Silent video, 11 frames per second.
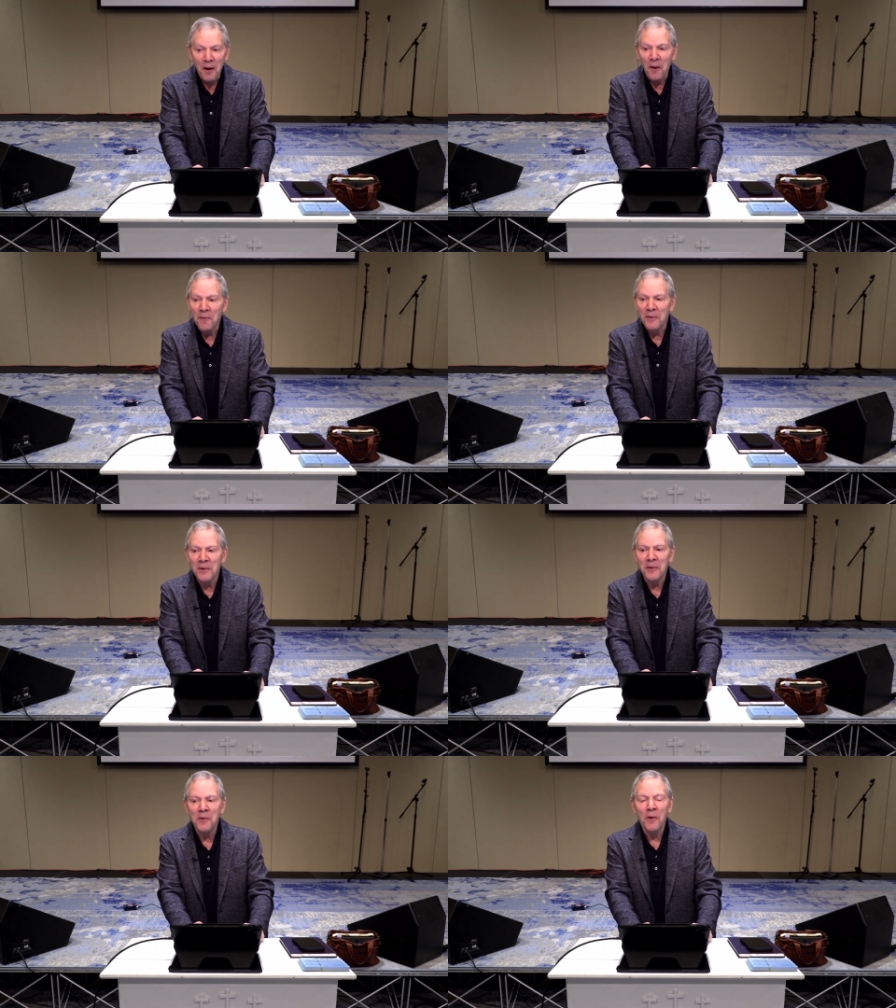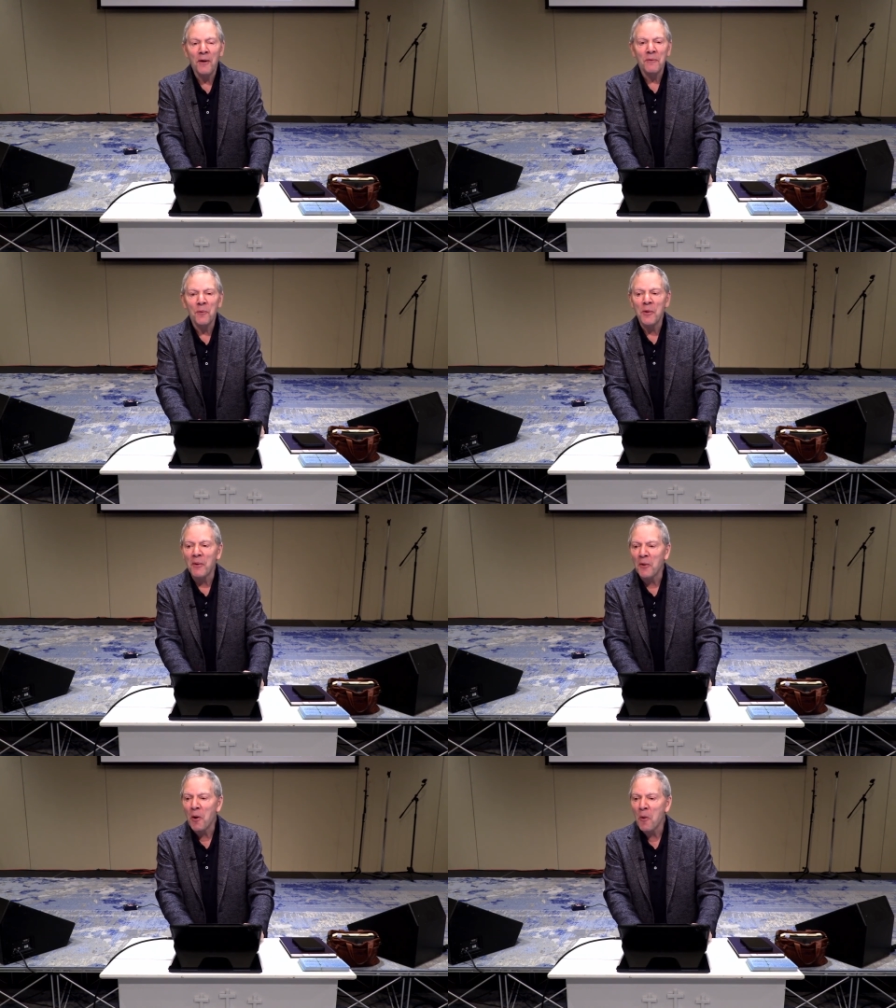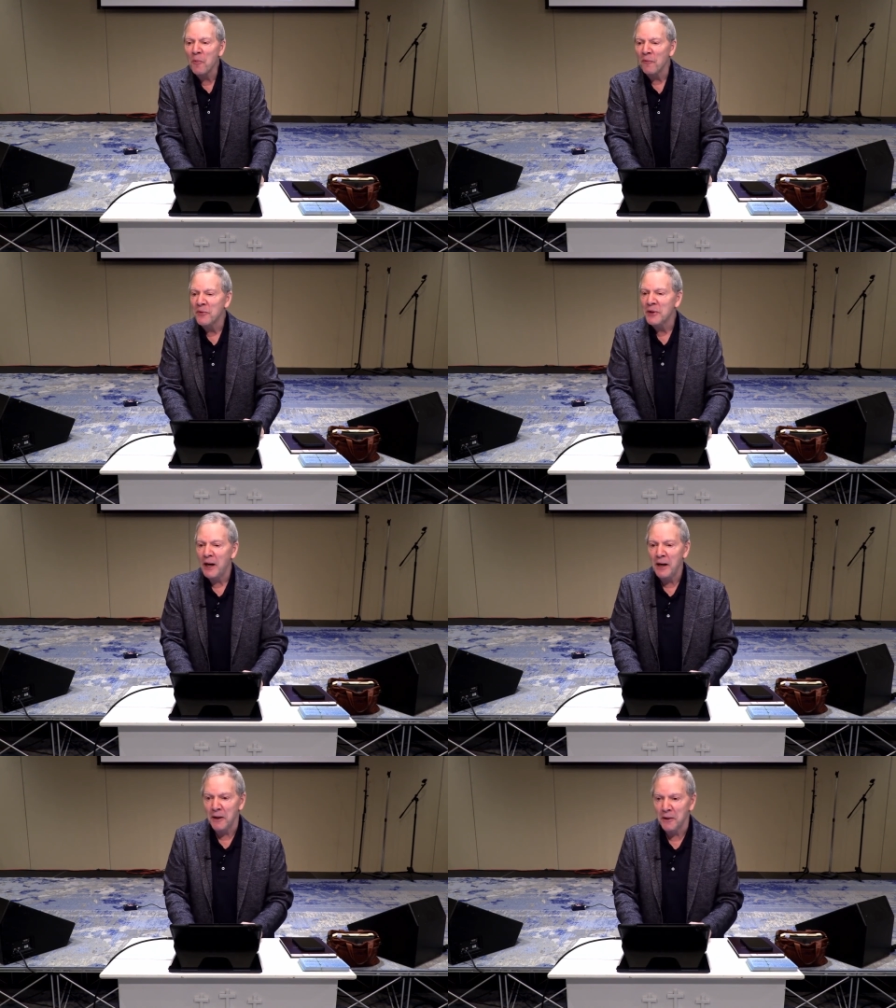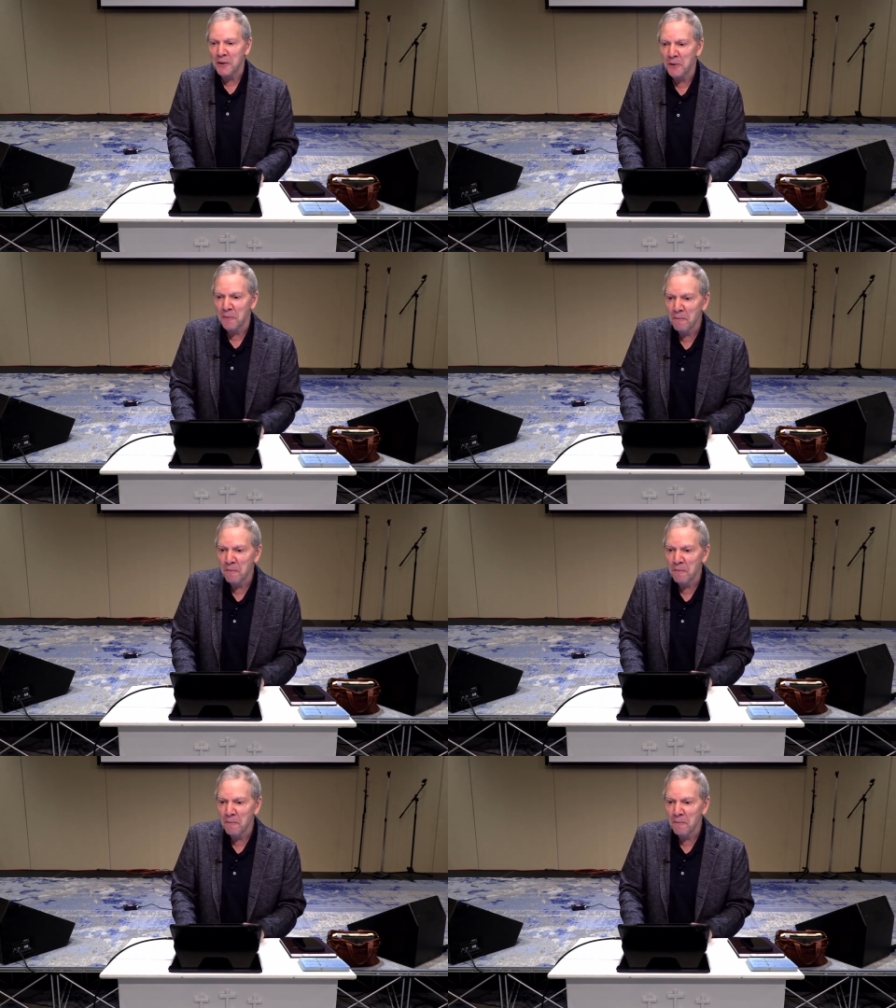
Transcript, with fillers: Oh, you don't have to worry about hope of change.